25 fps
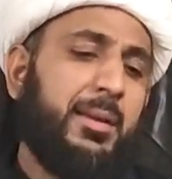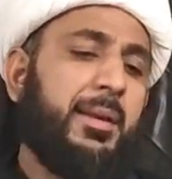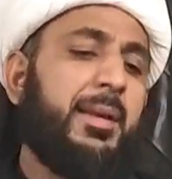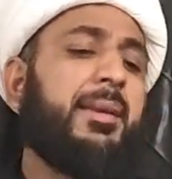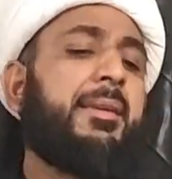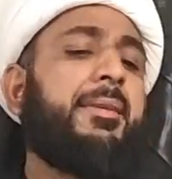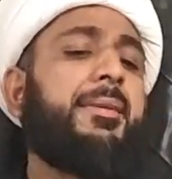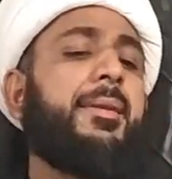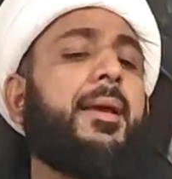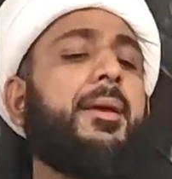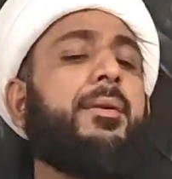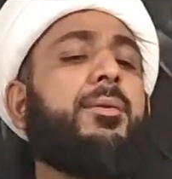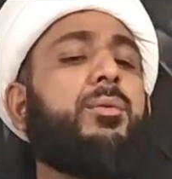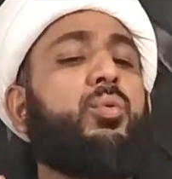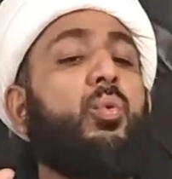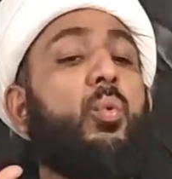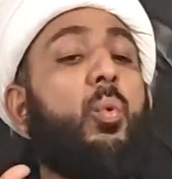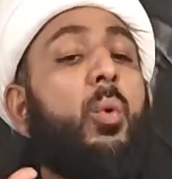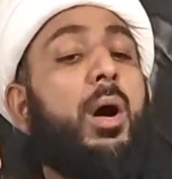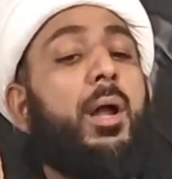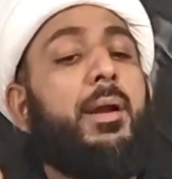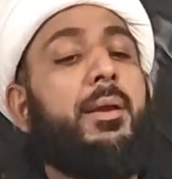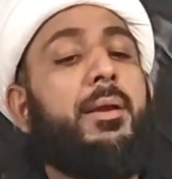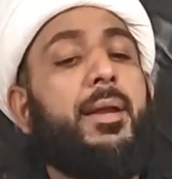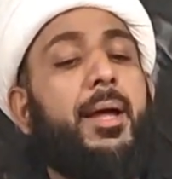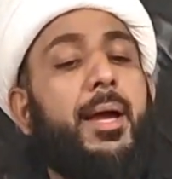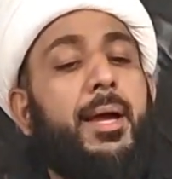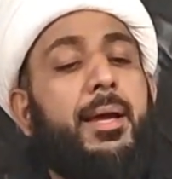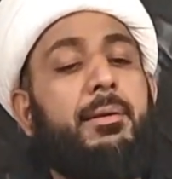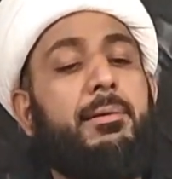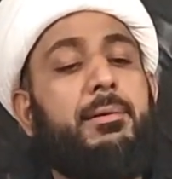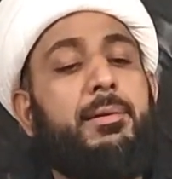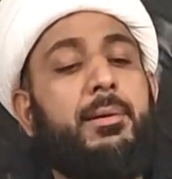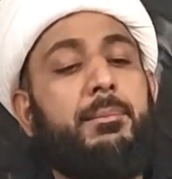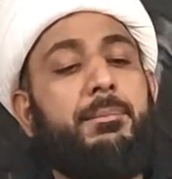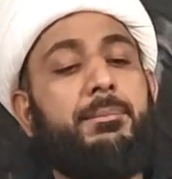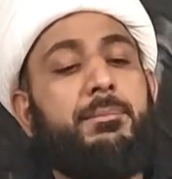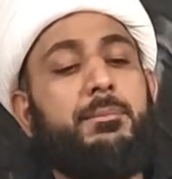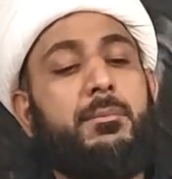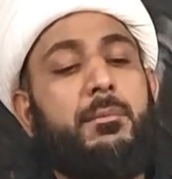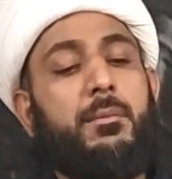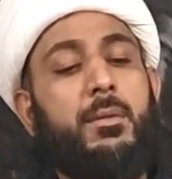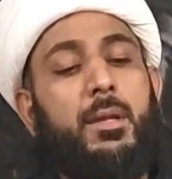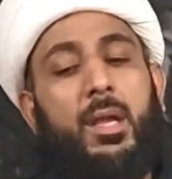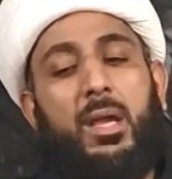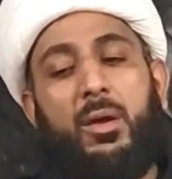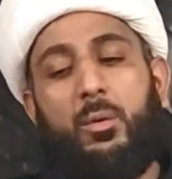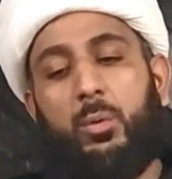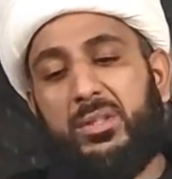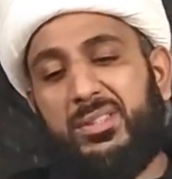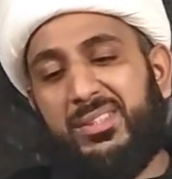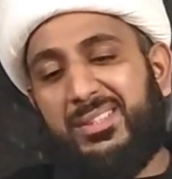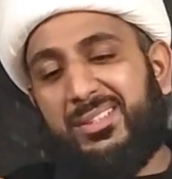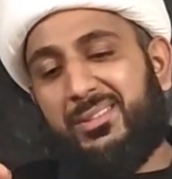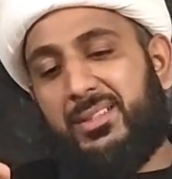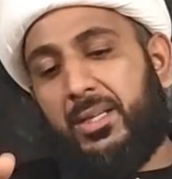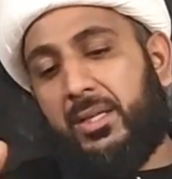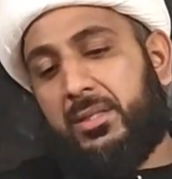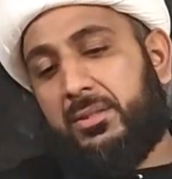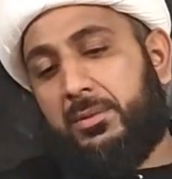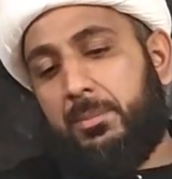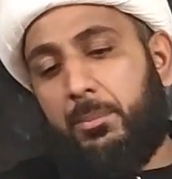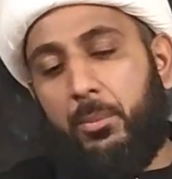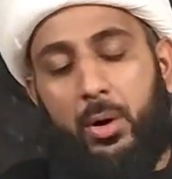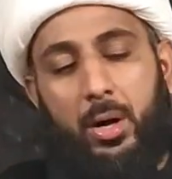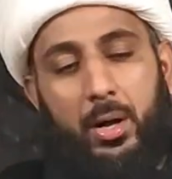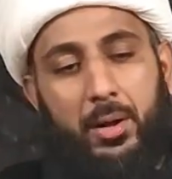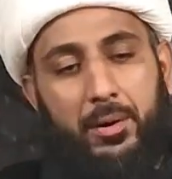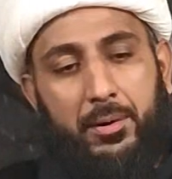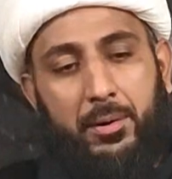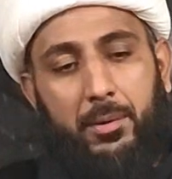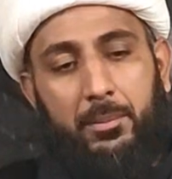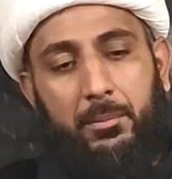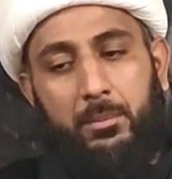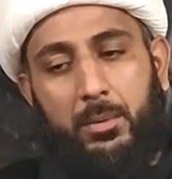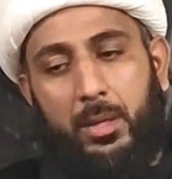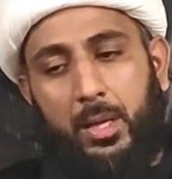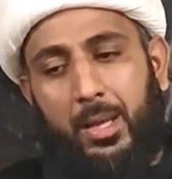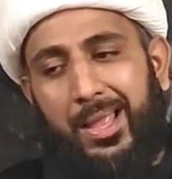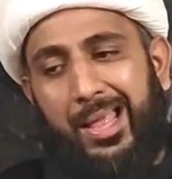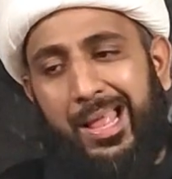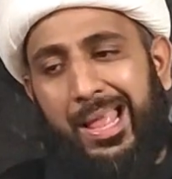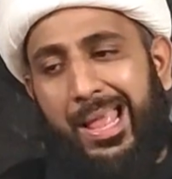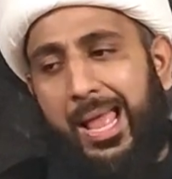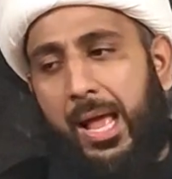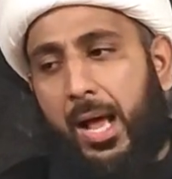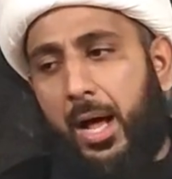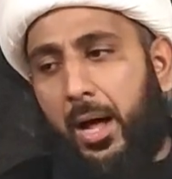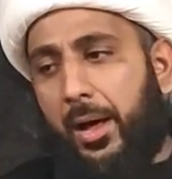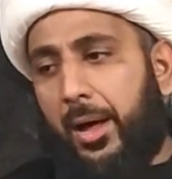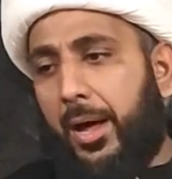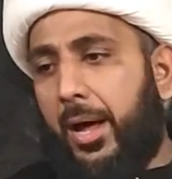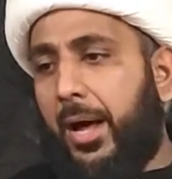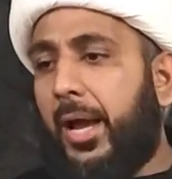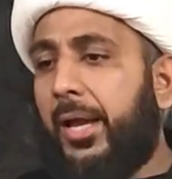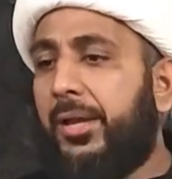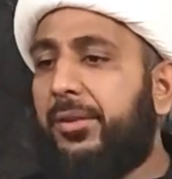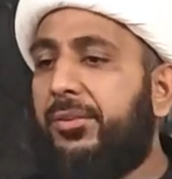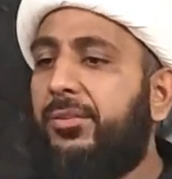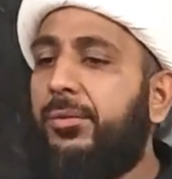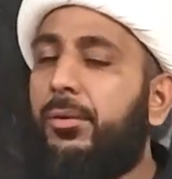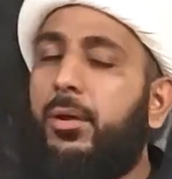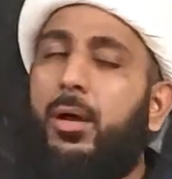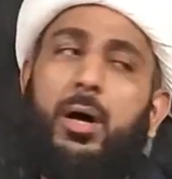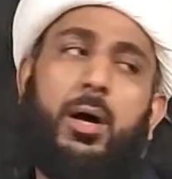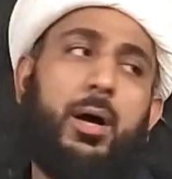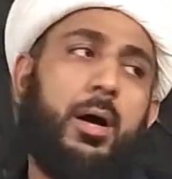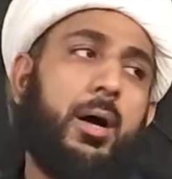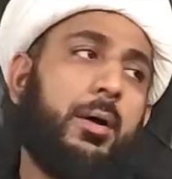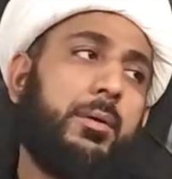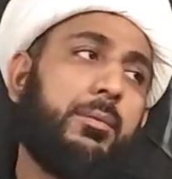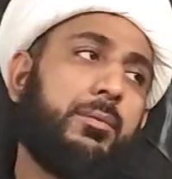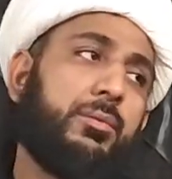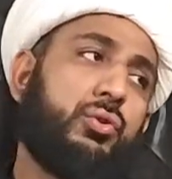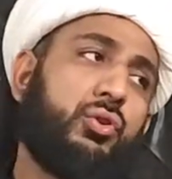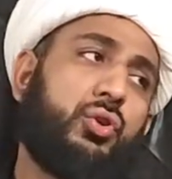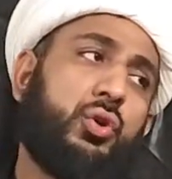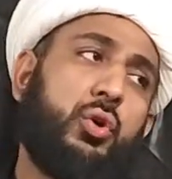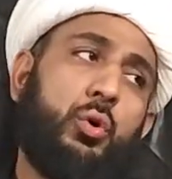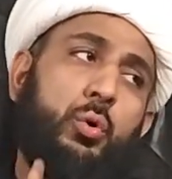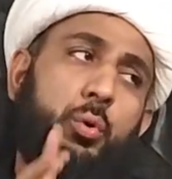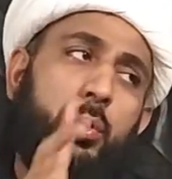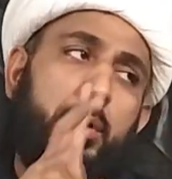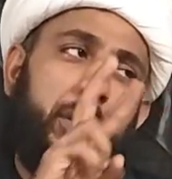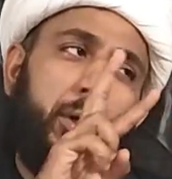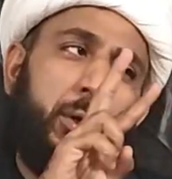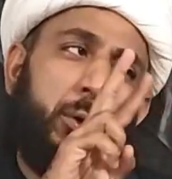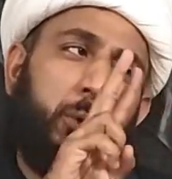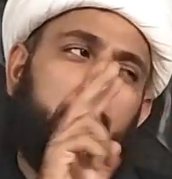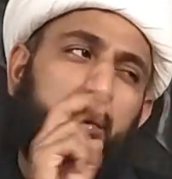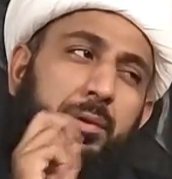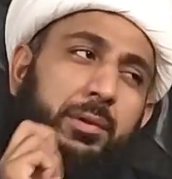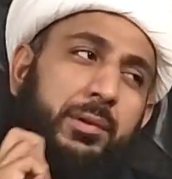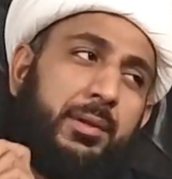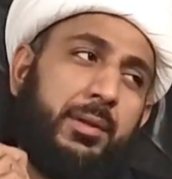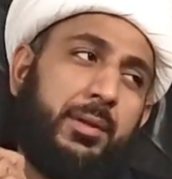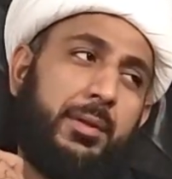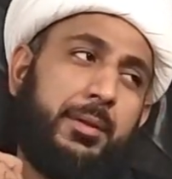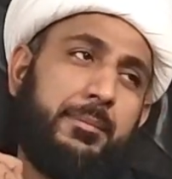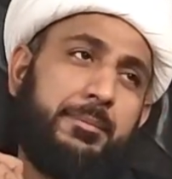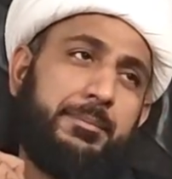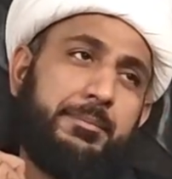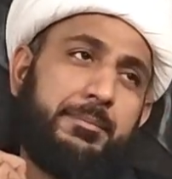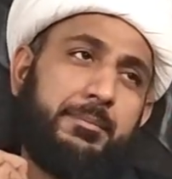He says one night, it was 6th Muharram, I saw 2 youth.